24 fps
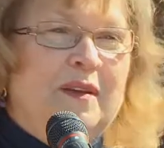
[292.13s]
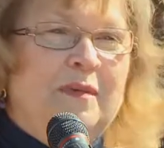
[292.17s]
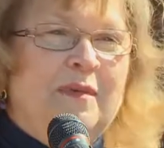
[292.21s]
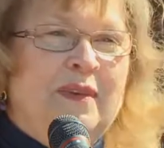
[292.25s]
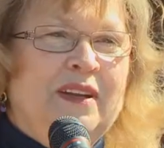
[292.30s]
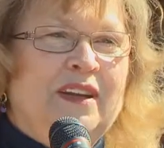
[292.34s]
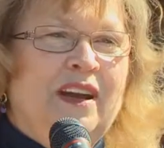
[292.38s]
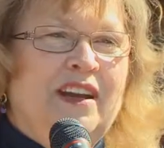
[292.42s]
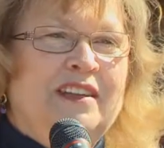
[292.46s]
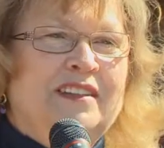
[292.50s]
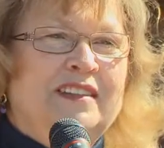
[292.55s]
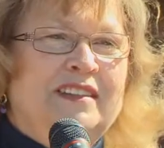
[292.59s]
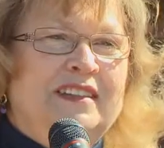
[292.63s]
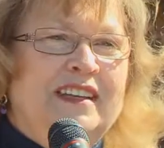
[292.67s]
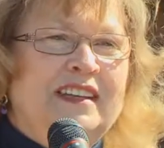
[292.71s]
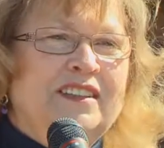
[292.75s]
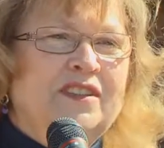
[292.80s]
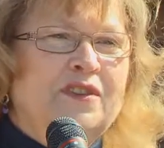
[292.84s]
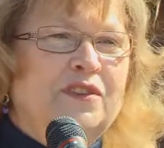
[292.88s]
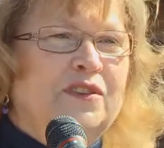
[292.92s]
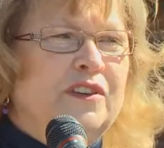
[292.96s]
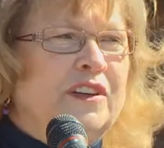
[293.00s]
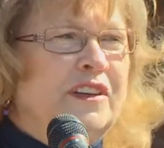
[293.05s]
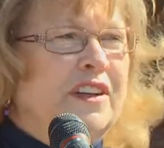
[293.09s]
because
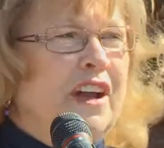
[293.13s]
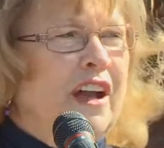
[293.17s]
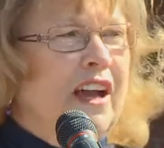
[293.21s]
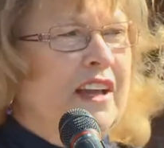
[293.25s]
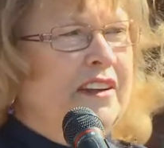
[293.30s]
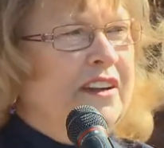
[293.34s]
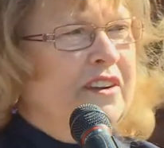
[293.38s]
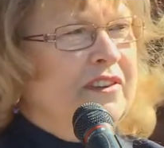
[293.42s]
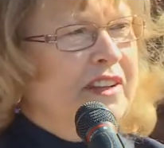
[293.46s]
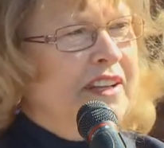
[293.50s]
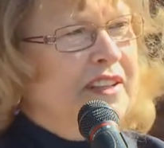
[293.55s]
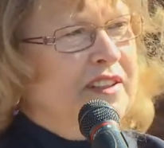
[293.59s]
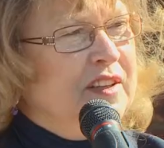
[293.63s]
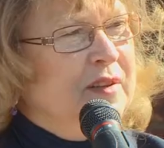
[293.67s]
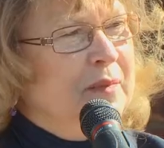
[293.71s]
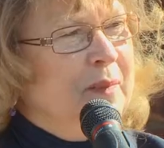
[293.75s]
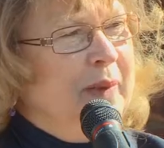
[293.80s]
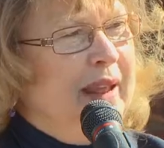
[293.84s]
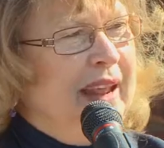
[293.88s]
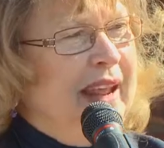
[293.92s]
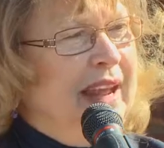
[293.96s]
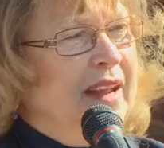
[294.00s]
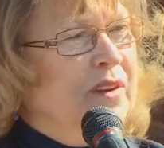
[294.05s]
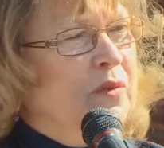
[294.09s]
Nick Troiano is a
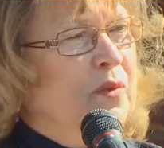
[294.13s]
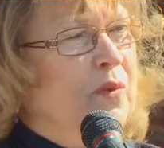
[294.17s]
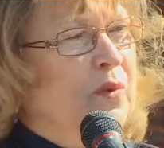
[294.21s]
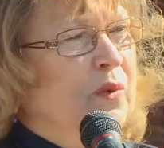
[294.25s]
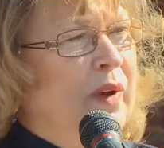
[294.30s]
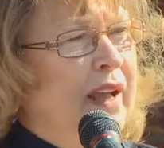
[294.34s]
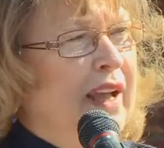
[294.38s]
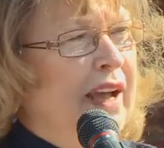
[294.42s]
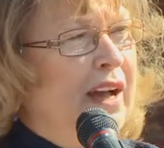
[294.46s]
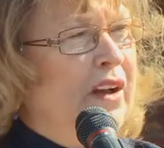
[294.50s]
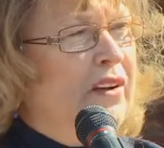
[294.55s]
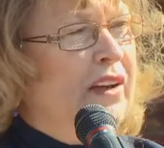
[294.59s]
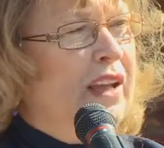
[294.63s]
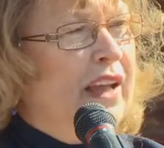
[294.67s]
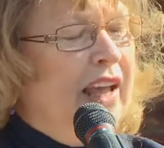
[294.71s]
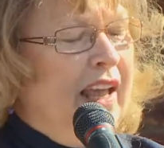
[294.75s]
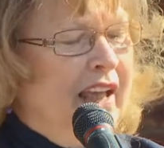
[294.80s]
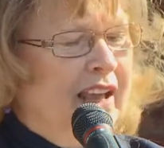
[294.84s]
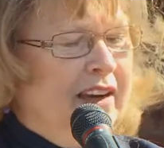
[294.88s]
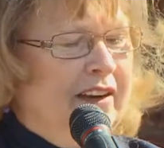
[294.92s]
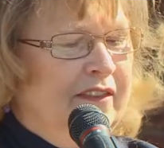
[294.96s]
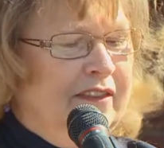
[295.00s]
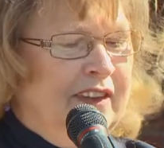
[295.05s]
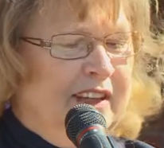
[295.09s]
man well
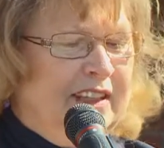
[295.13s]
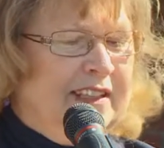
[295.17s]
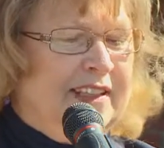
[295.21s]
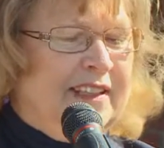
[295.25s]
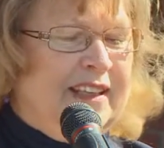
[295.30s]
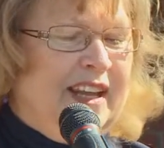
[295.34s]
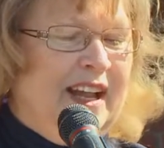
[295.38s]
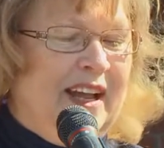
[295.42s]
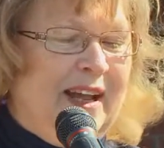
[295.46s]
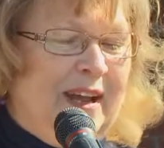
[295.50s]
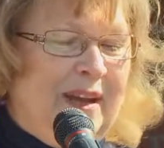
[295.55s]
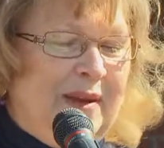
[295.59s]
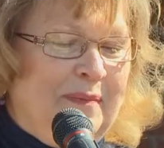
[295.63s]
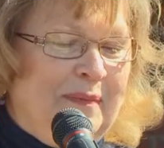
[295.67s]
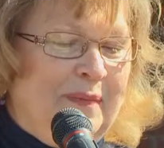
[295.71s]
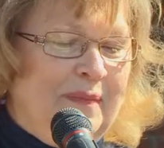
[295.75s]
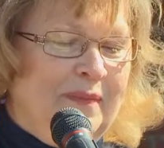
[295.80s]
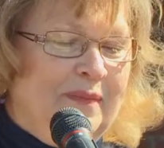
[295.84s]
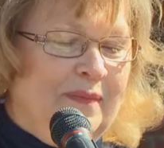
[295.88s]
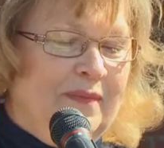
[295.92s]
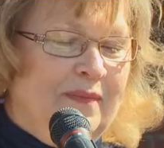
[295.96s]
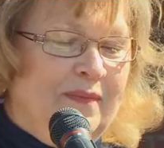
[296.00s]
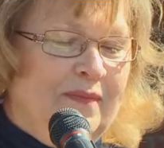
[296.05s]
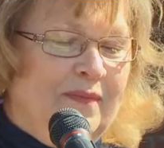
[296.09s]
ahead of his time.